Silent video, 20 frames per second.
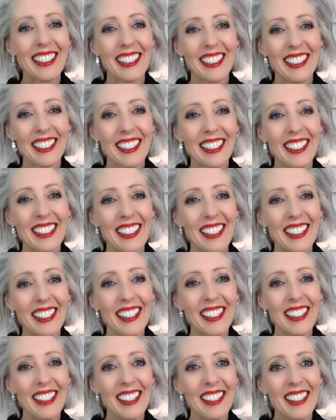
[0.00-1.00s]

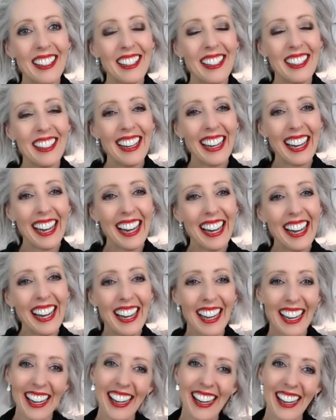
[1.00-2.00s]

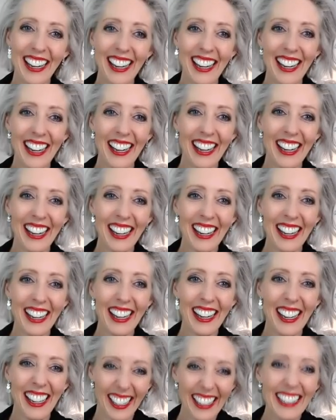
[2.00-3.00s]

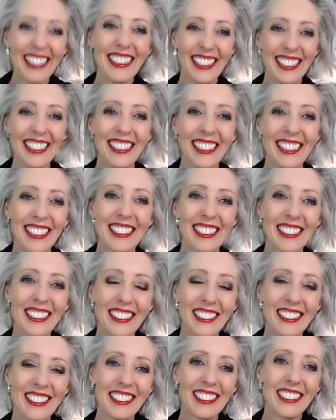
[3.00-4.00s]

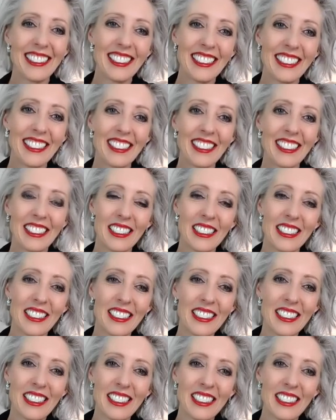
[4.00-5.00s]

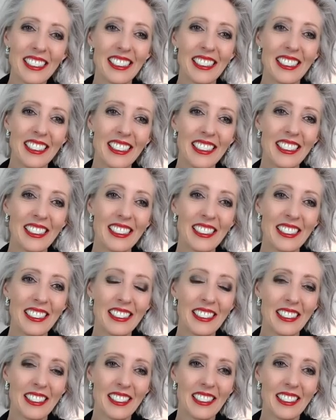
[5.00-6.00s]

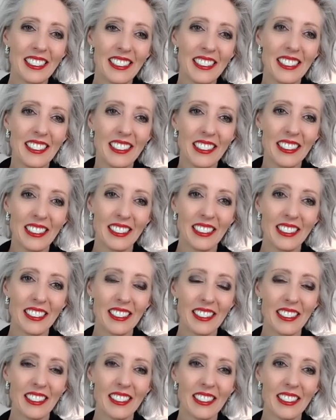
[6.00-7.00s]

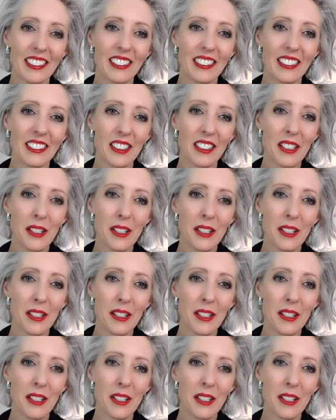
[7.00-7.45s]
No words are spoken by the person on screen.